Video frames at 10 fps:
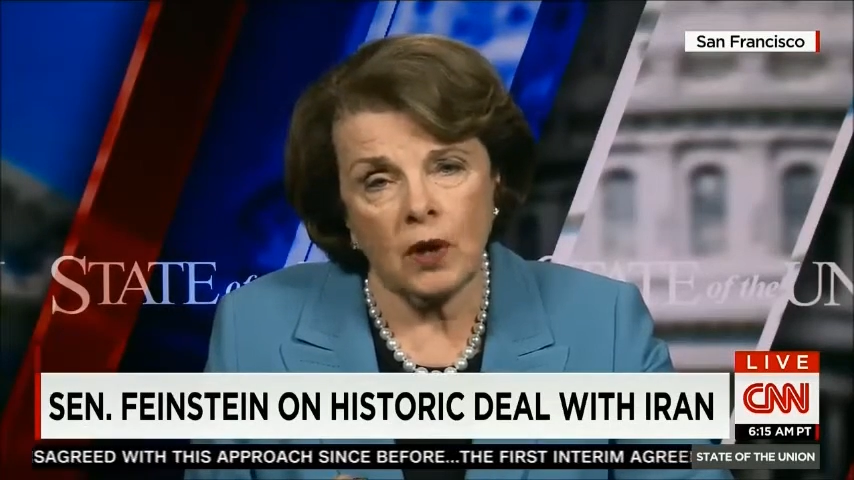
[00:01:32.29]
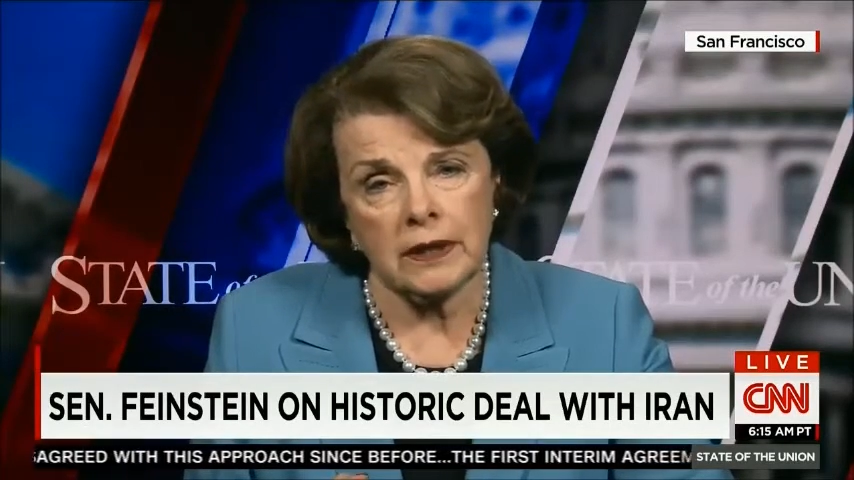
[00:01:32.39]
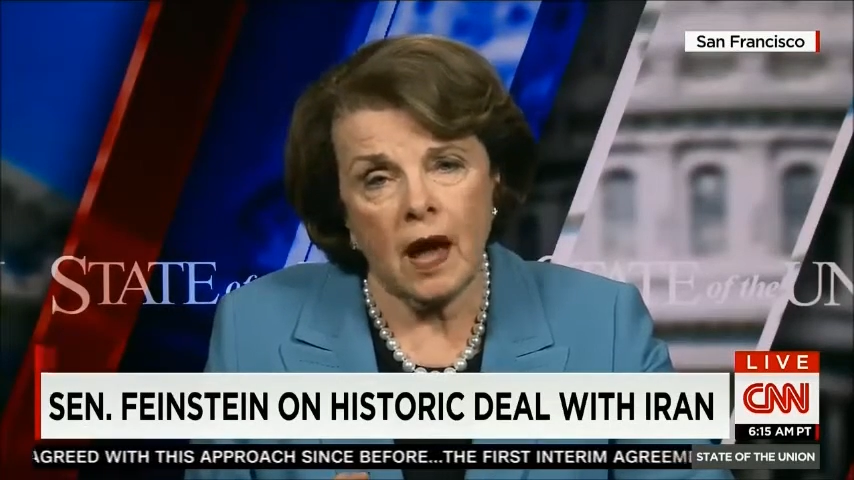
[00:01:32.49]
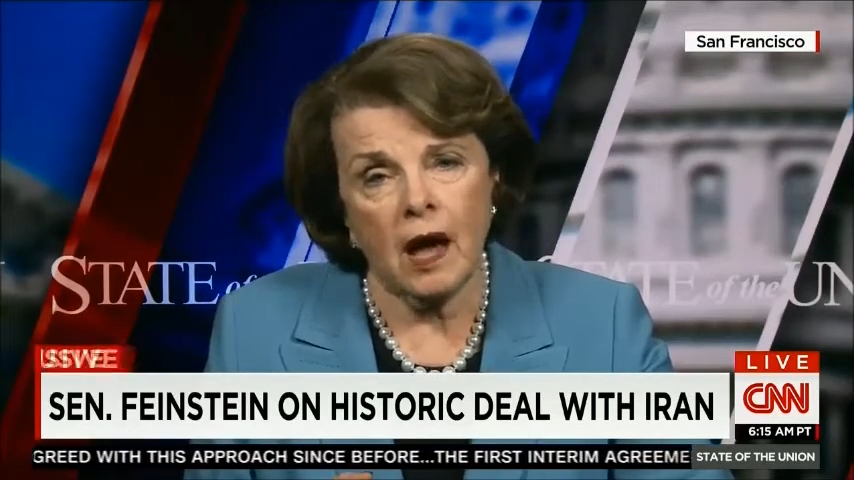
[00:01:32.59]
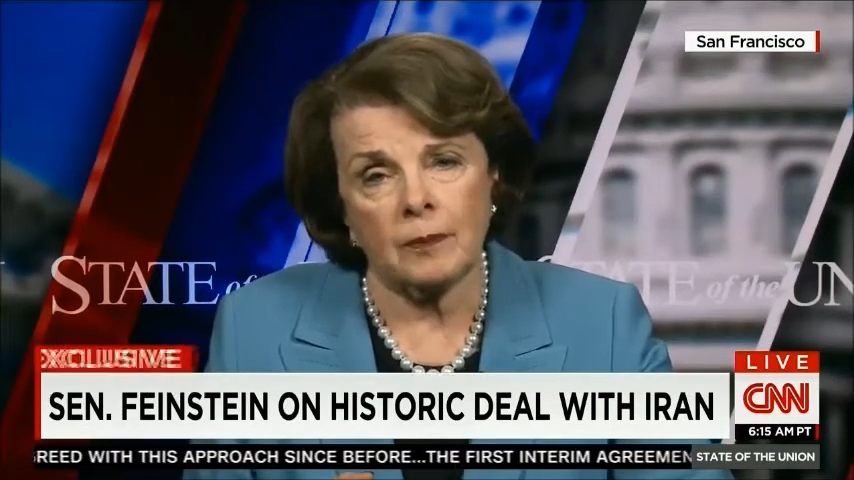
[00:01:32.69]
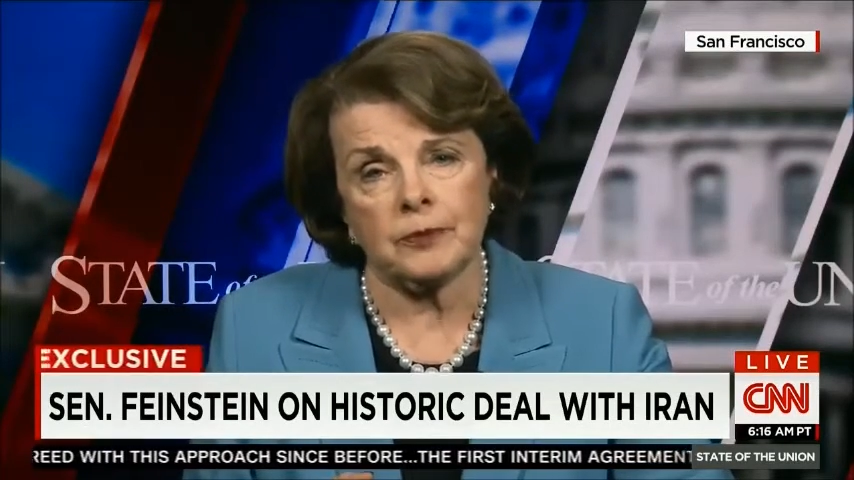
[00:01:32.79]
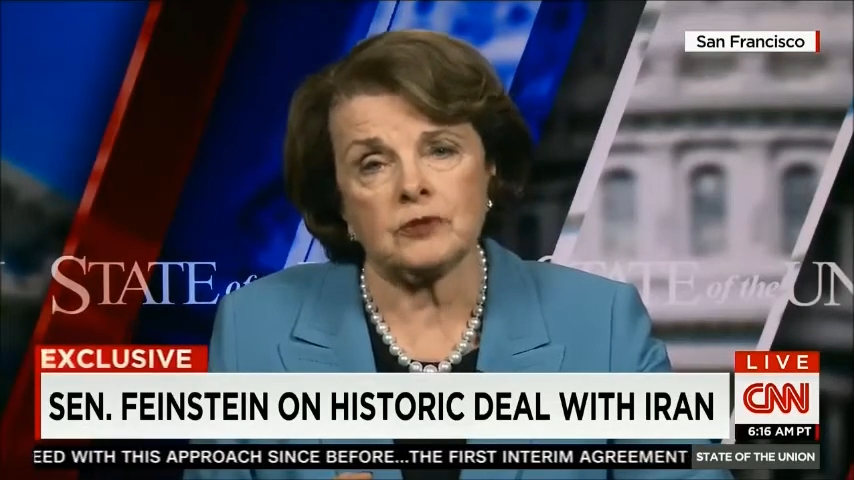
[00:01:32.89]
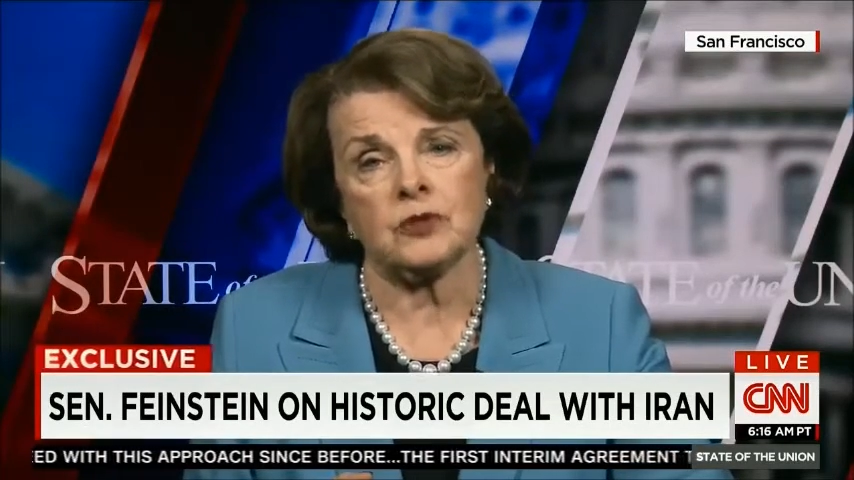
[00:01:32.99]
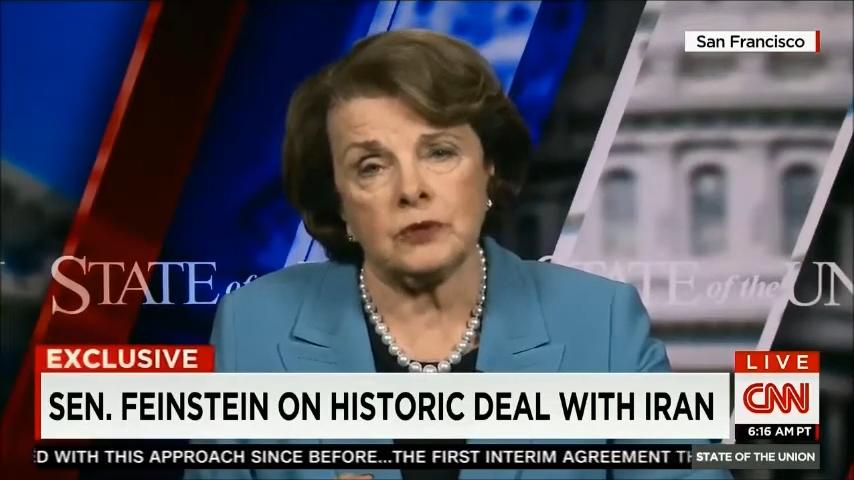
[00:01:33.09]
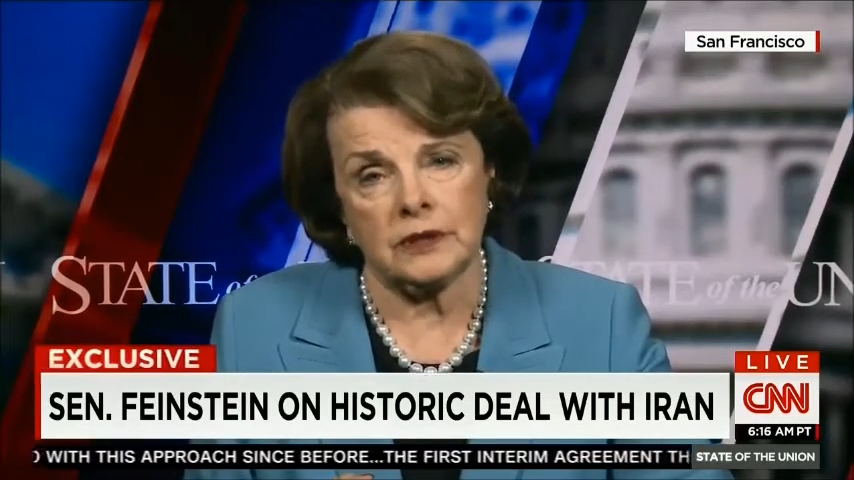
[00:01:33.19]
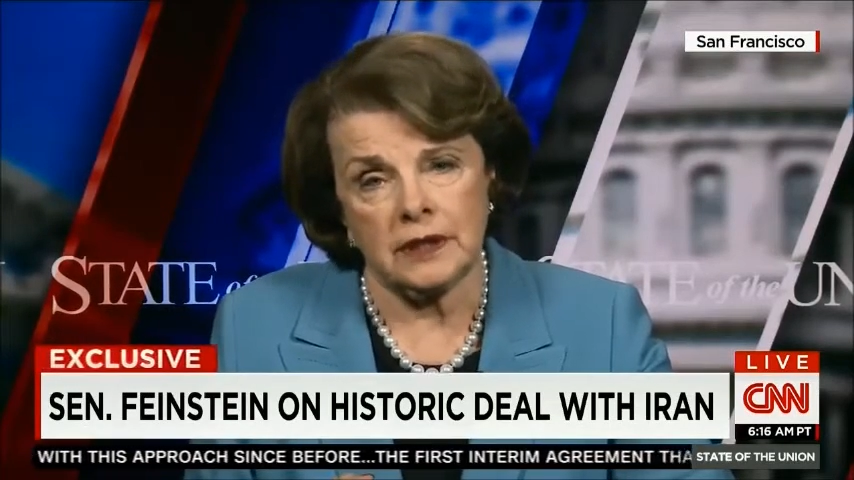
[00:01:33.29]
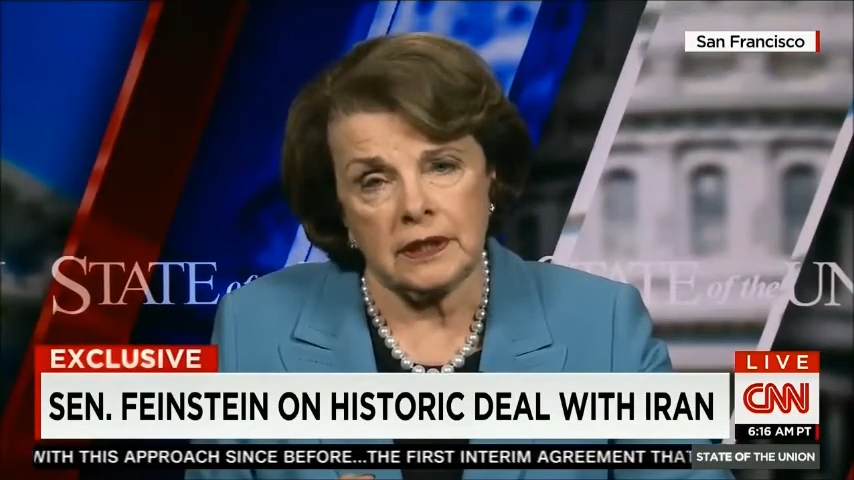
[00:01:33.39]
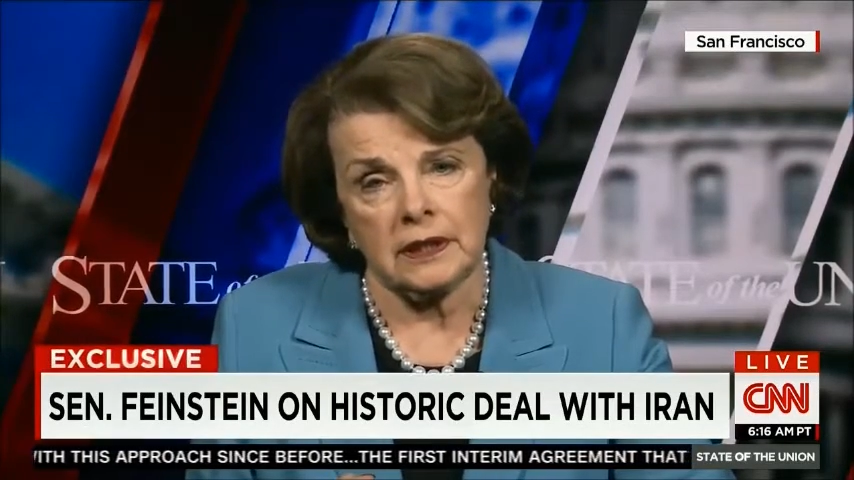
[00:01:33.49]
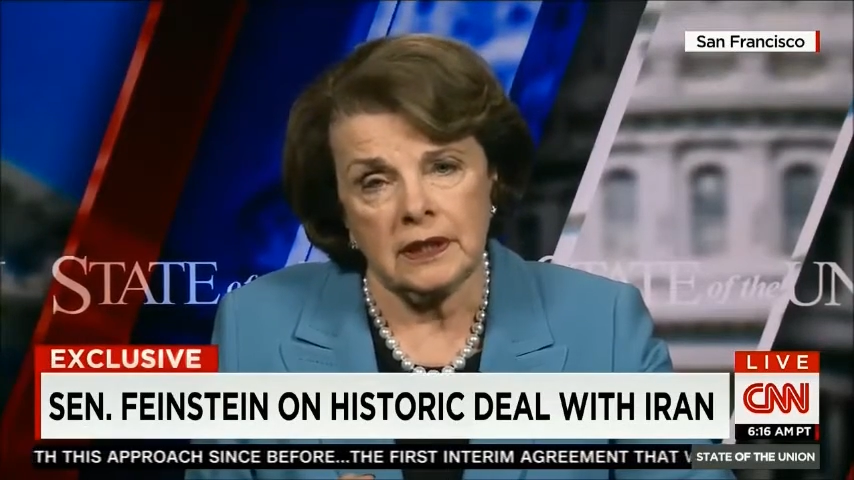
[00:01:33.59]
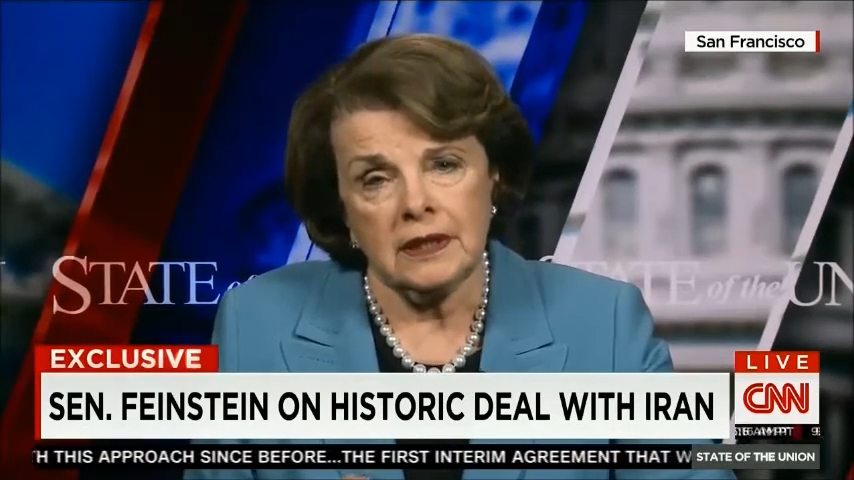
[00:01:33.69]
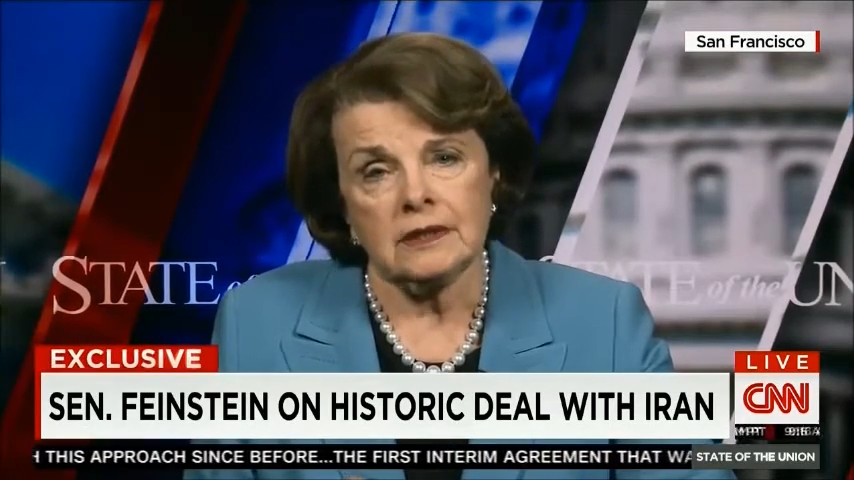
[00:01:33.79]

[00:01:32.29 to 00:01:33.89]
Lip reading: one opportunity